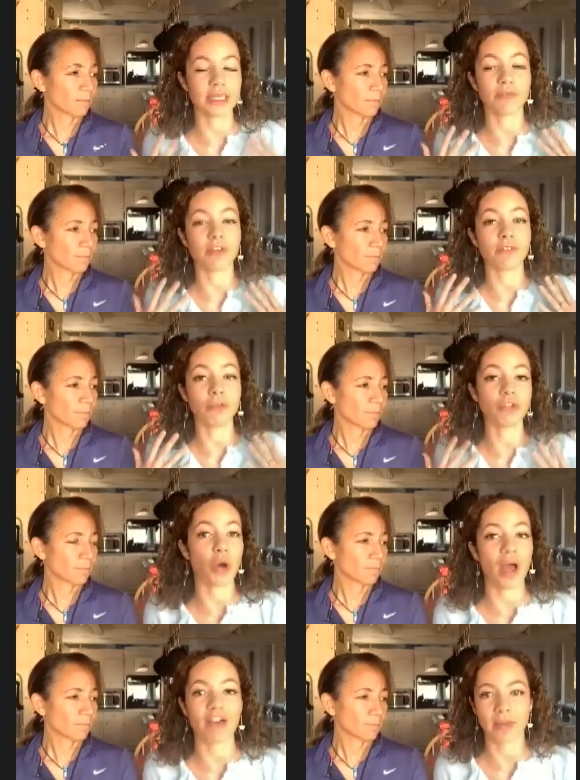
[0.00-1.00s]
Speaker 1: Even if you don't
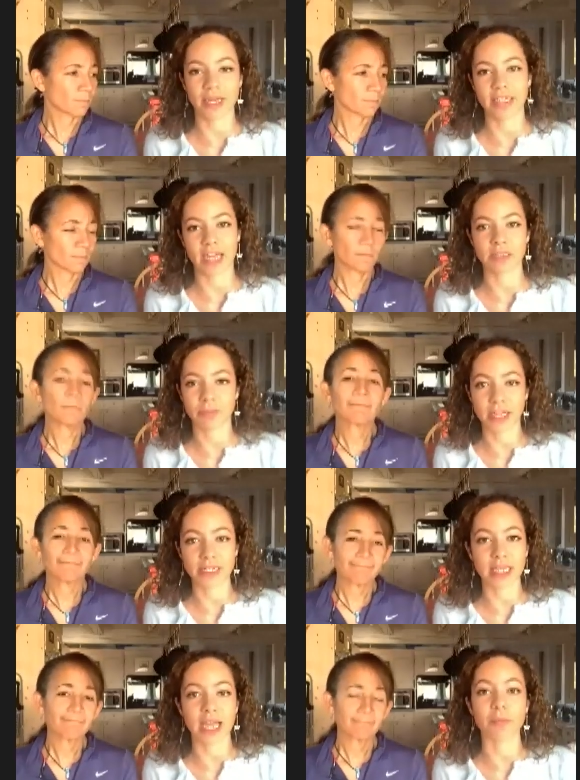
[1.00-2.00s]
have my dad's blood
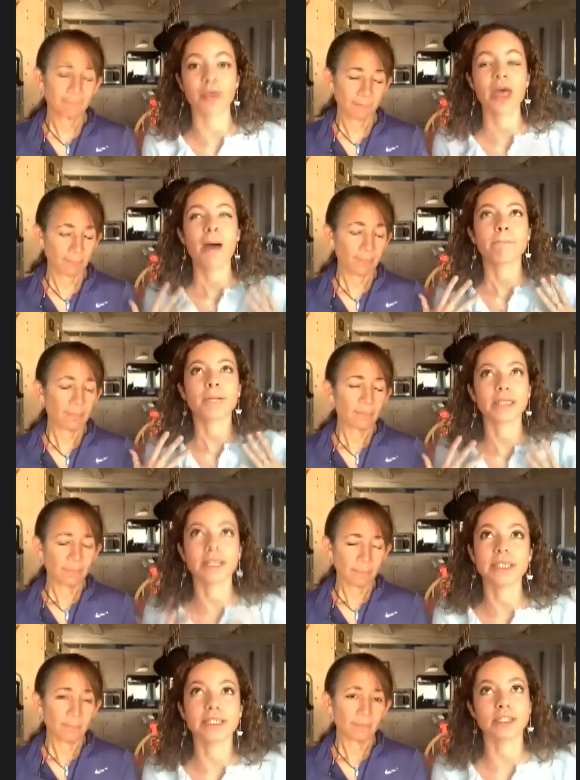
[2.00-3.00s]
type,
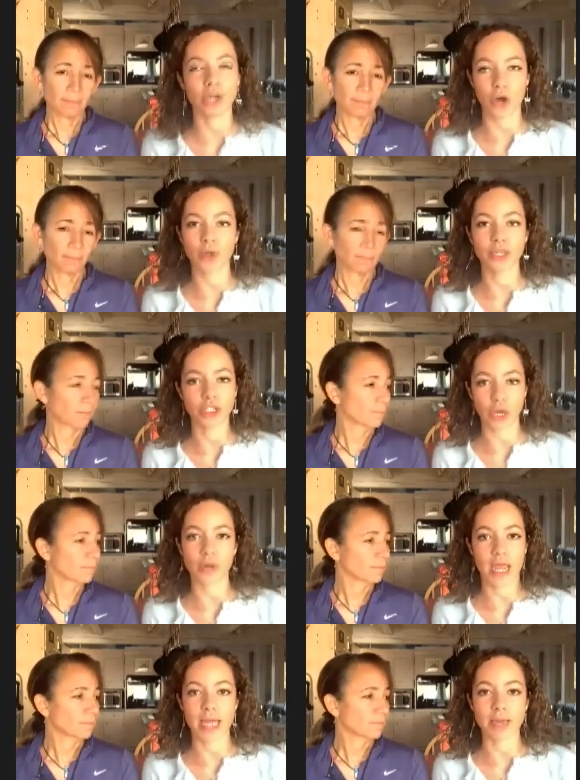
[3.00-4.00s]
please go and
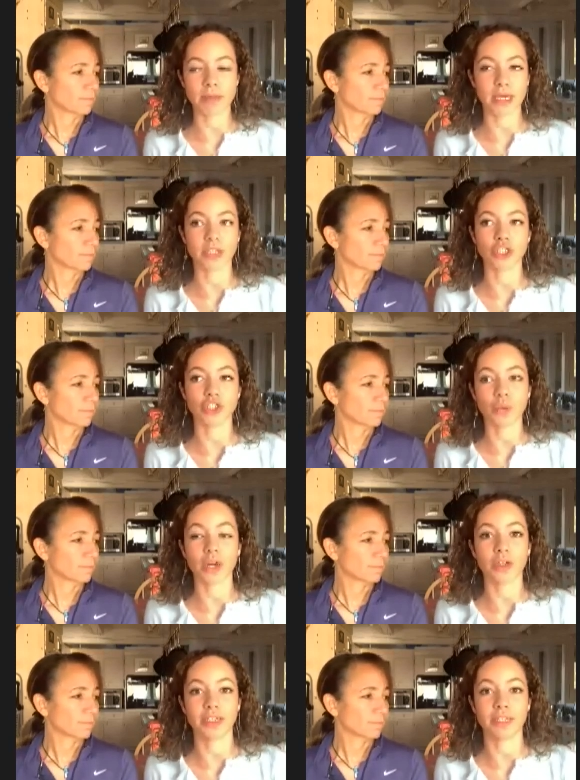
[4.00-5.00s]
donate because you are
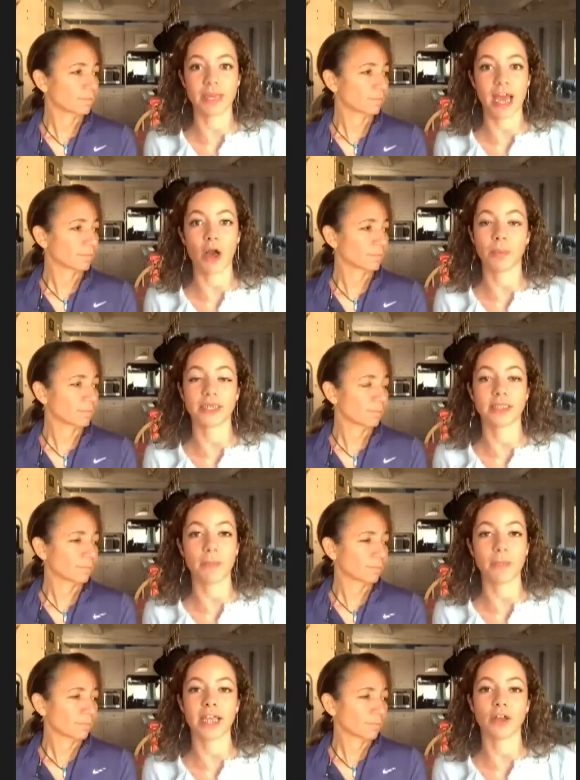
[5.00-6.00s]
going to be helping
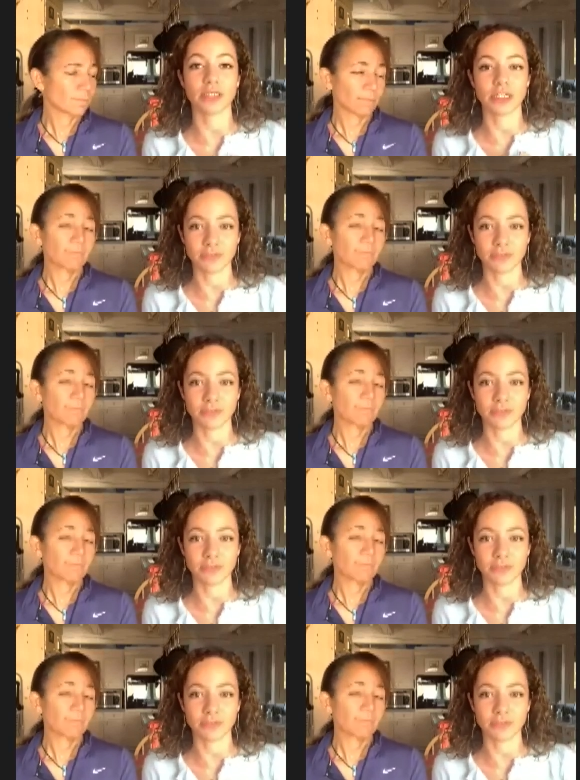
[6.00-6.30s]
somebody else's